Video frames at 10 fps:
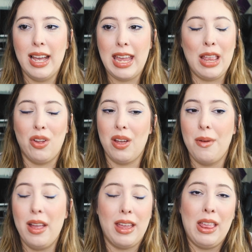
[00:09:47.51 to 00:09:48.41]
I can't look
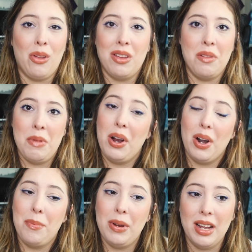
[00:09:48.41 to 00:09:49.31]
in the
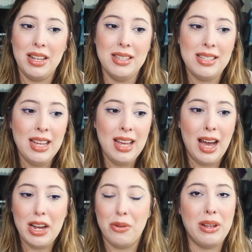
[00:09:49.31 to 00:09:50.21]
mirror because
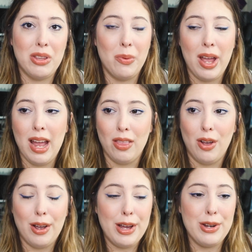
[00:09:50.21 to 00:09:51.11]
I don't like the way I look.